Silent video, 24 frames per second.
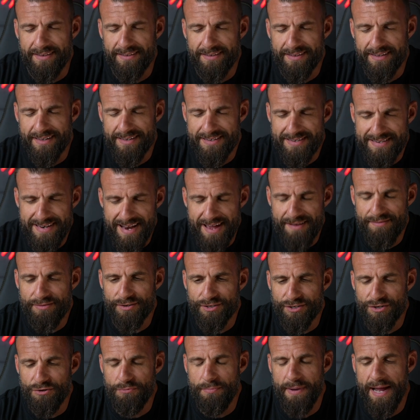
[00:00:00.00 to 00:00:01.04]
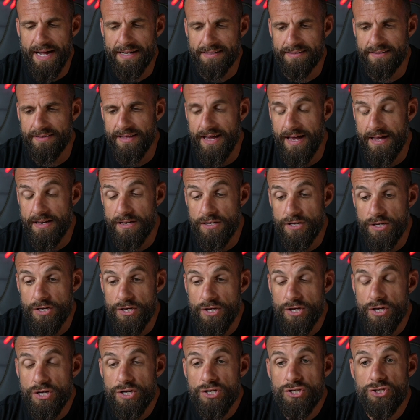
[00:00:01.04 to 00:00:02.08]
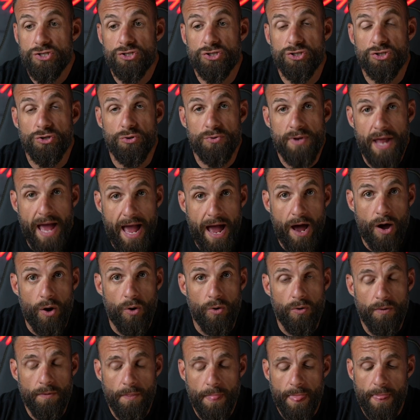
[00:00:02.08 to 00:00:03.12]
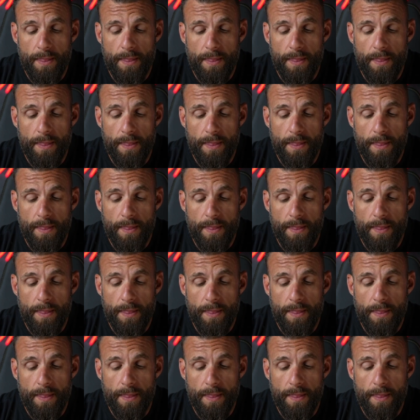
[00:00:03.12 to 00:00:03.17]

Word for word: i can never go back to that so now